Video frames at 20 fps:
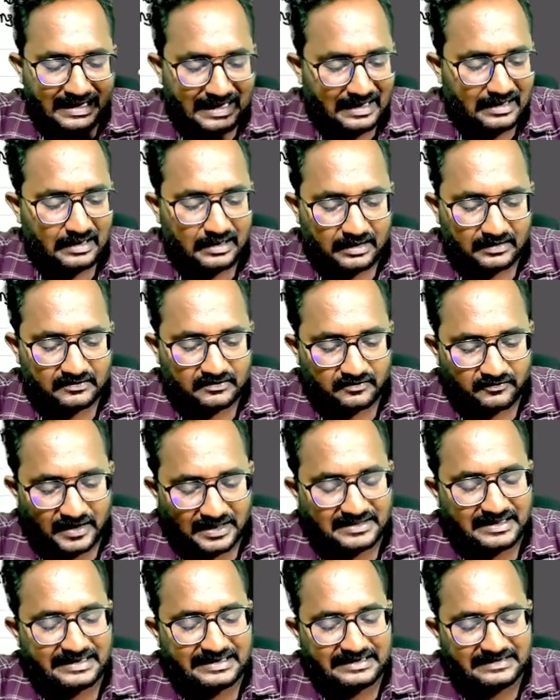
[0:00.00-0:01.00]
interest,
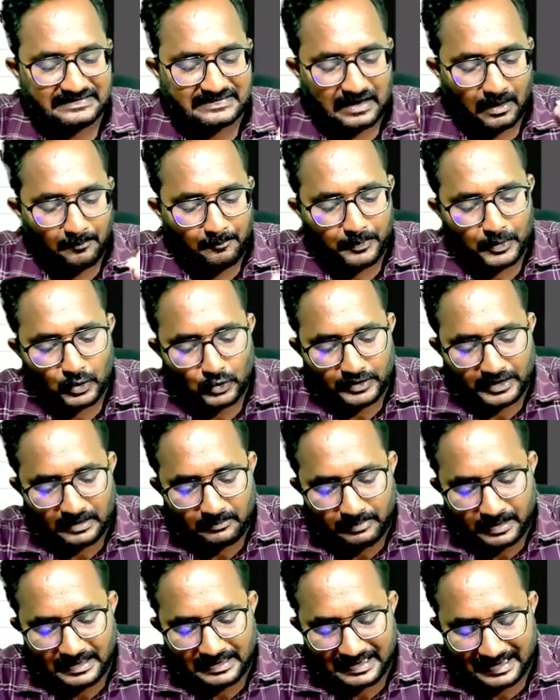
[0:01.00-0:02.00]
whether it is computed
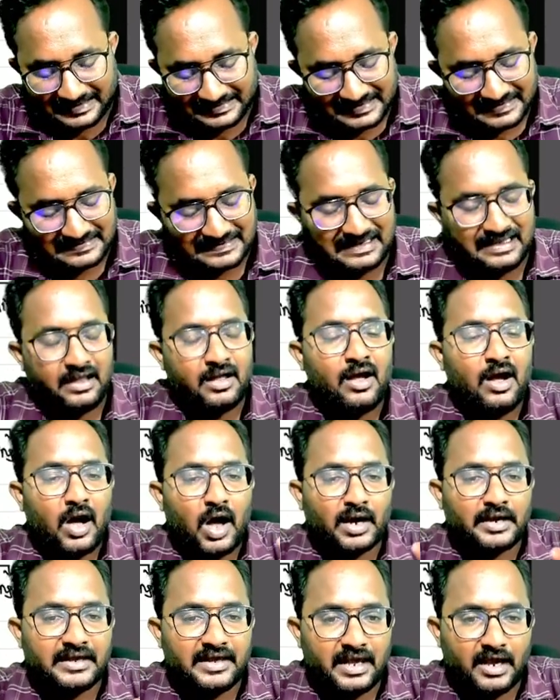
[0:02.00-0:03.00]
by SSE
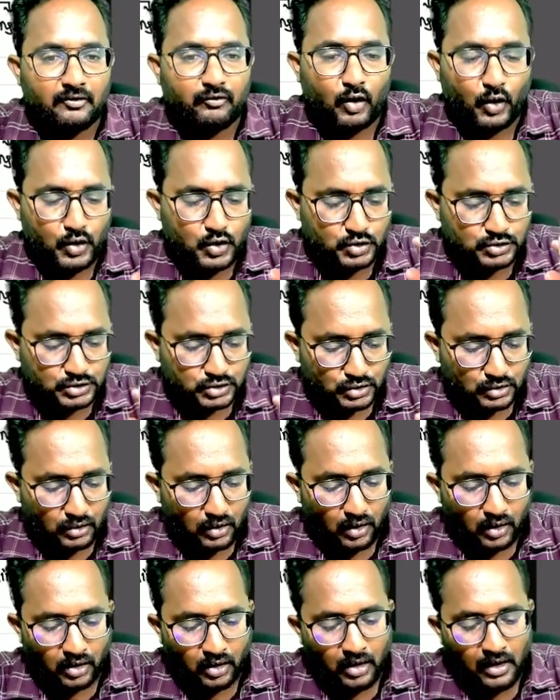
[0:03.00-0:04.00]
or AO, you should
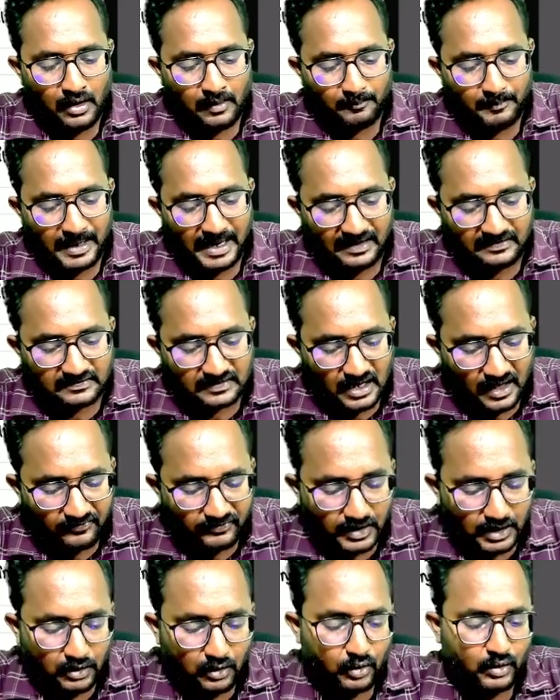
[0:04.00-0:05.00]
know based on
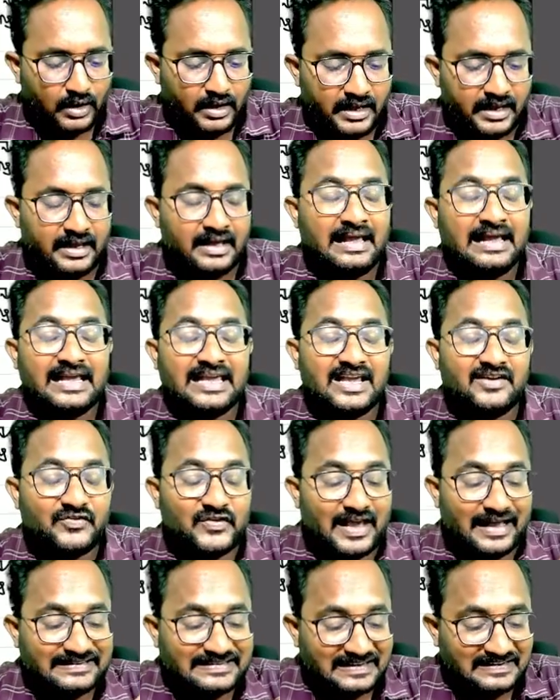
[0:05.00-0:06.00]
that only. If
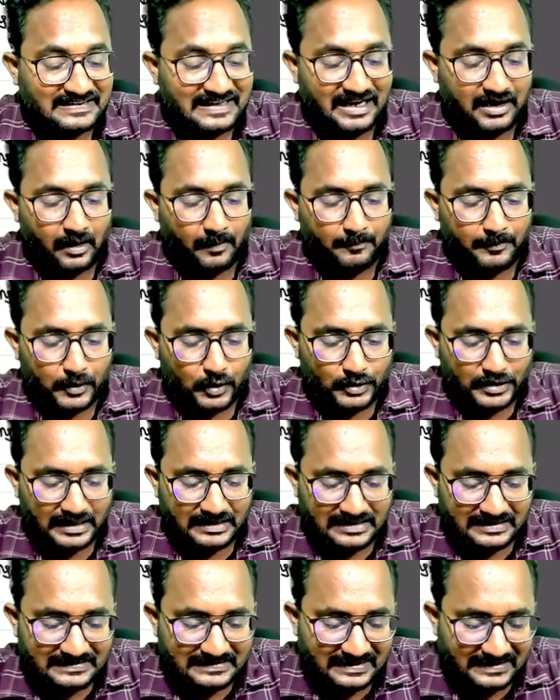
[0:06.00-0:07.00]
SSE computed
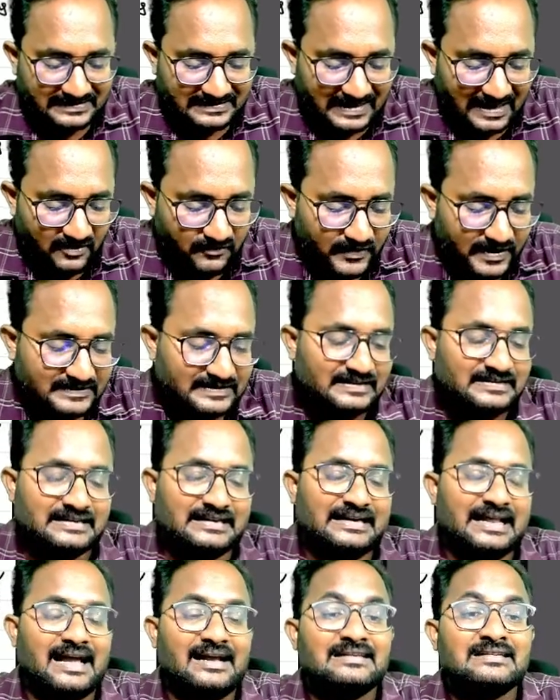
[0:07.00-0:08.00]
this, then
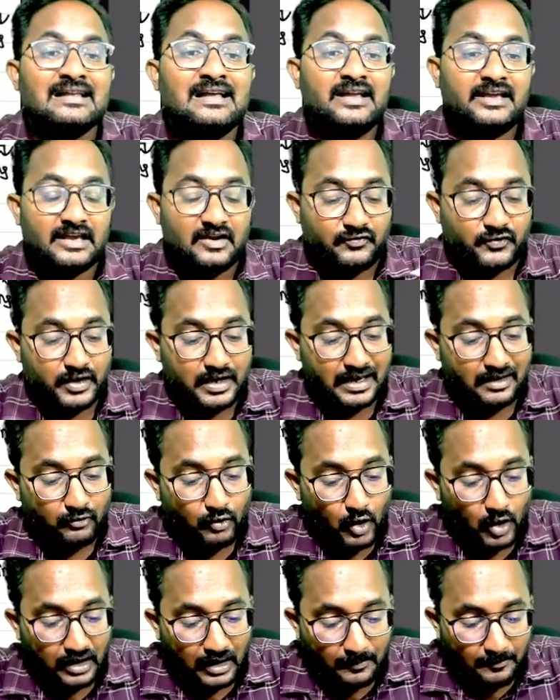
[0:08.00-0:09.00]
self-assessor tax. If
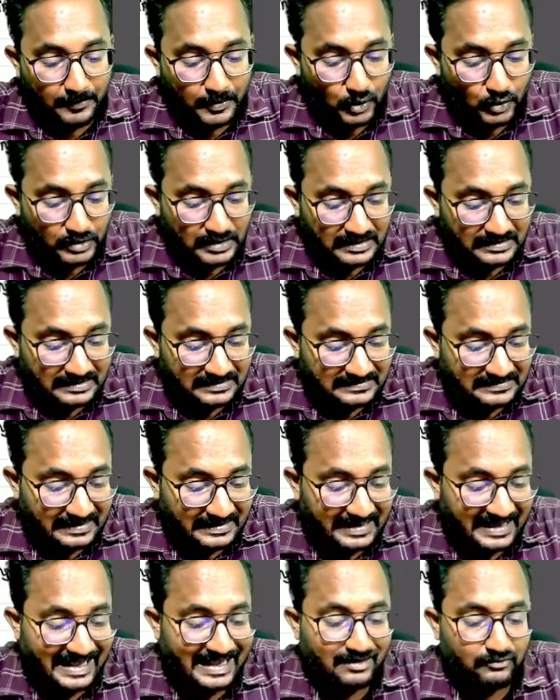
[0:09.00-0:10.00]
AO computed this,
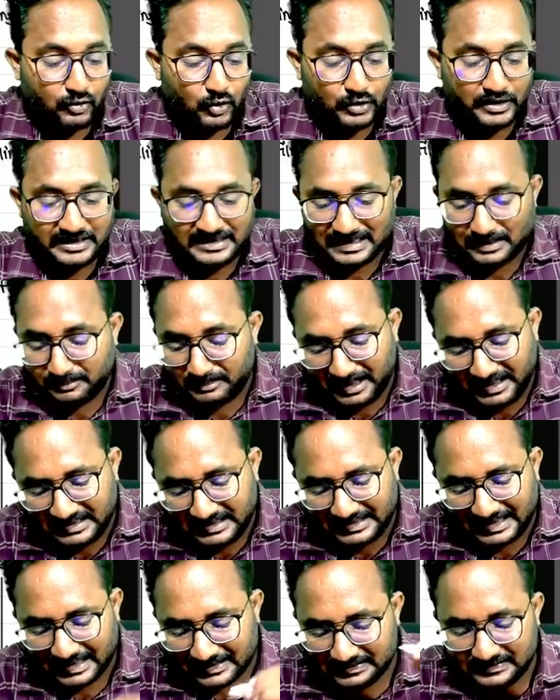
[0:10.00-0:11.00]
then AO
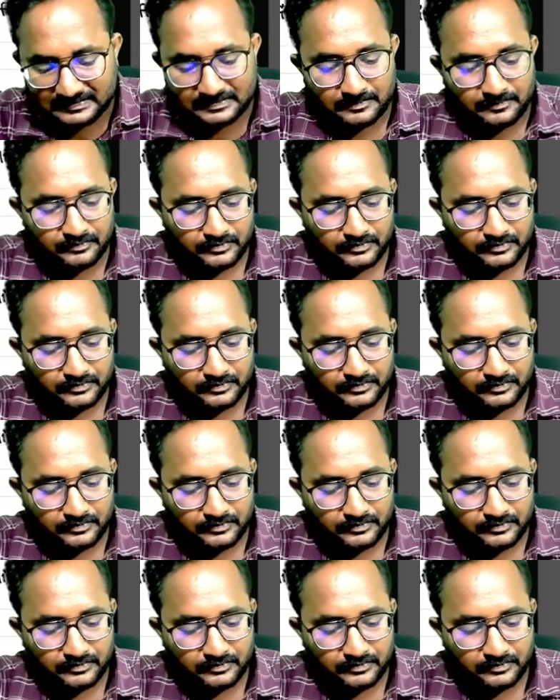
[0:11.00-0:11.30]
determined tax.